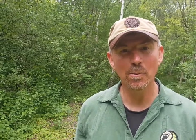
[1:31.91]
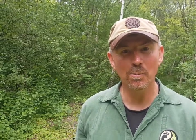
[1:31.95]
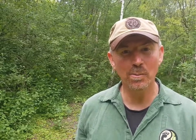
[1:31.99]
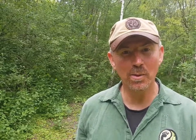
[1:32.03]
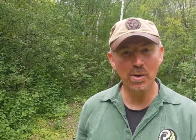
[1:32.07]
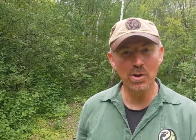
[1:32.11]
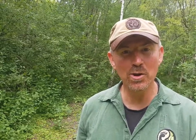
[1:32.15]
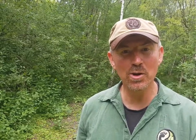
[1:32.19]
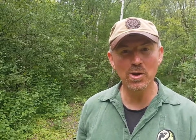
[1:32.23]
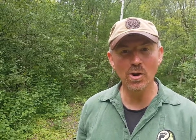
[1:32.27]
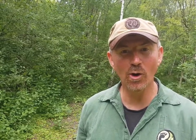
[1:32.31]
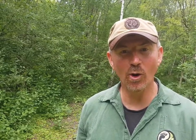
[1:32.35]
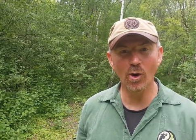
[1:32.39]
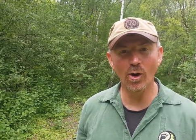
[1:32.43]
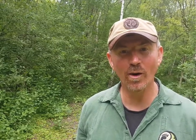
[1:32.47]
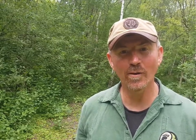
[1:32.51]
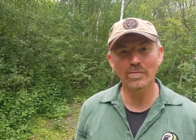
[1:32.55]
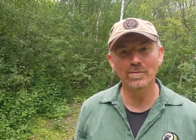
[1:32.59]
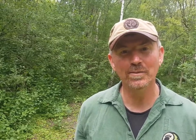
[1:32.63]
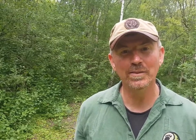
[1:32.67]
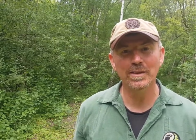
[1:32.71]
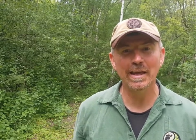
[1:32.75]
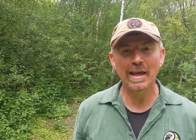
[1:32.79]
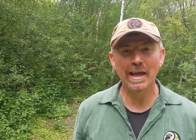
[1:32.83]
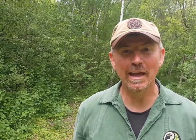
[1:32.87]
but not
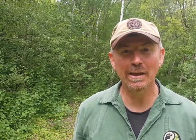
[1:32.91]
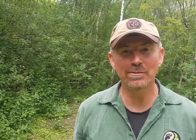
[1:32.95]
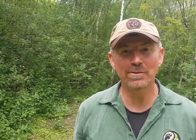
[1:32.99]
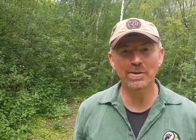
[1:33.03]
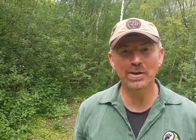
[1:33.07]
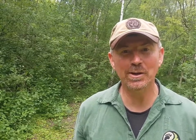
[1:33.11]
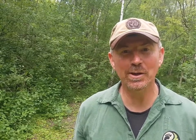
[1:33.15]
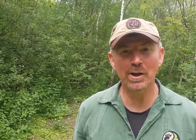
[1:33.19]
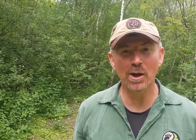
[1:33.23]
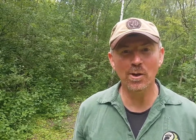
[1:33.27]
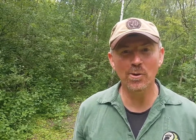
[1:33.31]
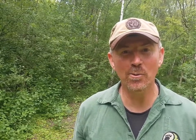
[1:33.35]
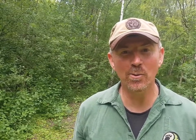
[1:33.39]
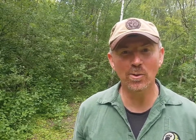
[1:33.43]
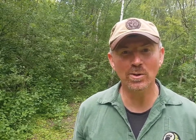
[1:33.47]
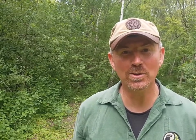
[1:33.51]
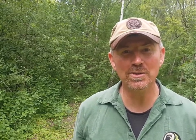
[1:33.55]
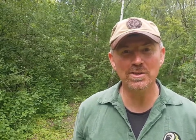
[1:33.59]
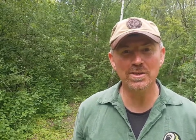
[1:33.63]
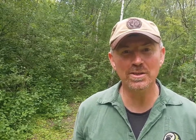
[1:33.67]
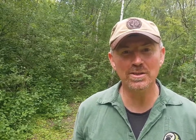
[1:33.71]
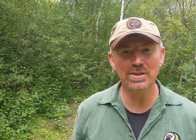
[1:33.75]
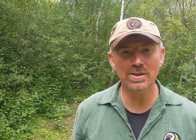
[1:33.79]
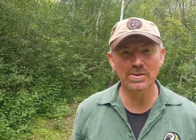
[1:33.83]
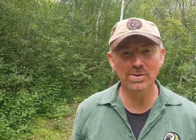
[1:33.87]
if you know what
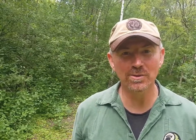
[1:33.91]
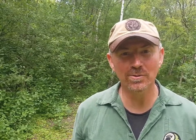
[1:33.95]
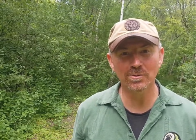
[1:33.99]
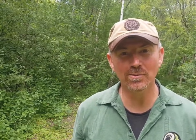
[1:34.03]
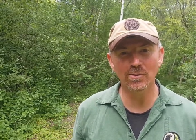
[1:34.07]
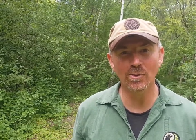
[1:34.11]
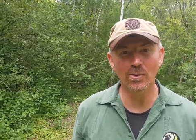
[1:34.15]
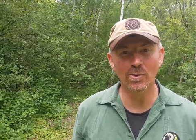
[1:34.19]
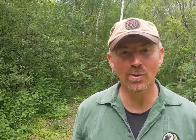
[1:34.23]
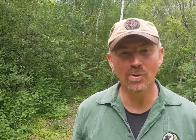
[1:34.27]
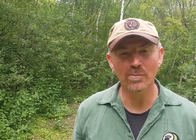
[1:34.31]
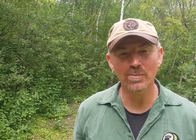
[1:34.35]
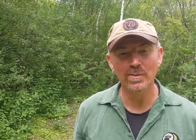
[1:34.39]
to look for.